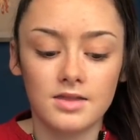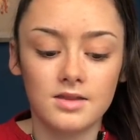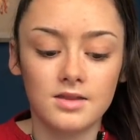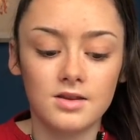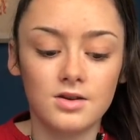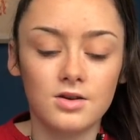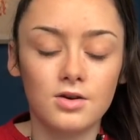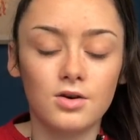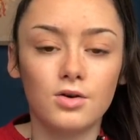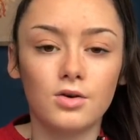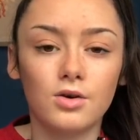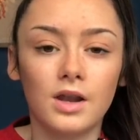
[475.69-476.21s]

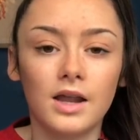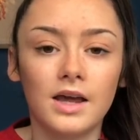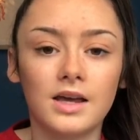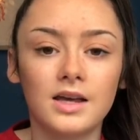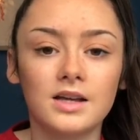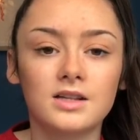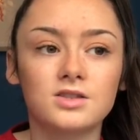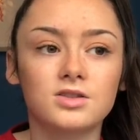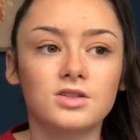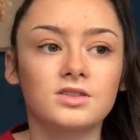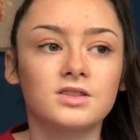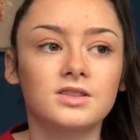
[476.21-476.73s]
you're
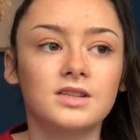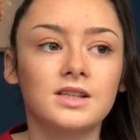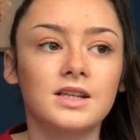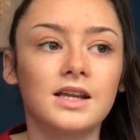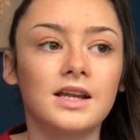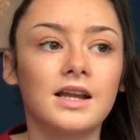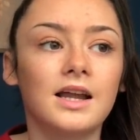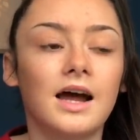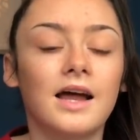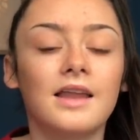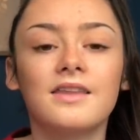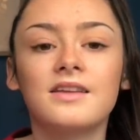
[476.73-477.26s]
it's
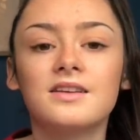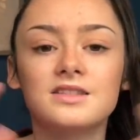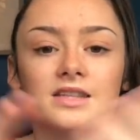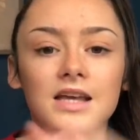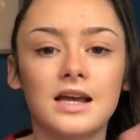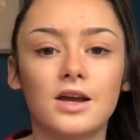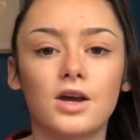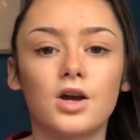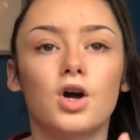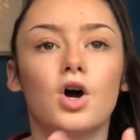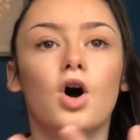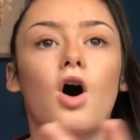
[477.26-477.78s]
constantly, and there's
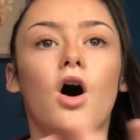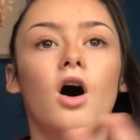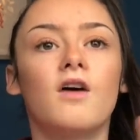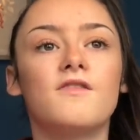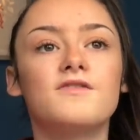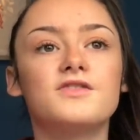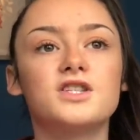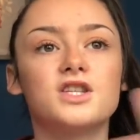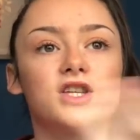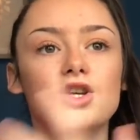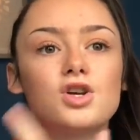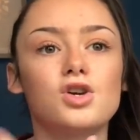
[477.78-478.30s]

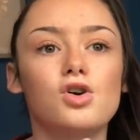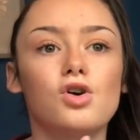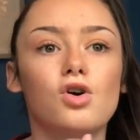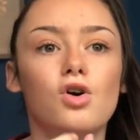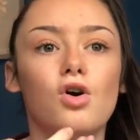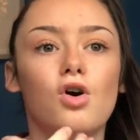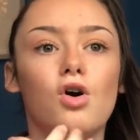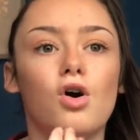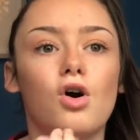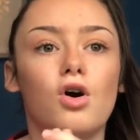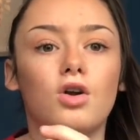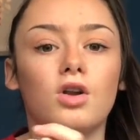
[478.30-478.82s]
obviously
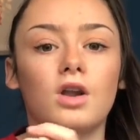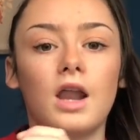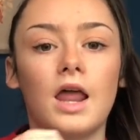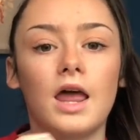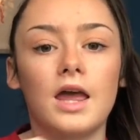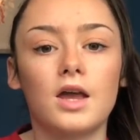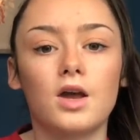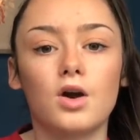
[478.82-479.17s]
you're on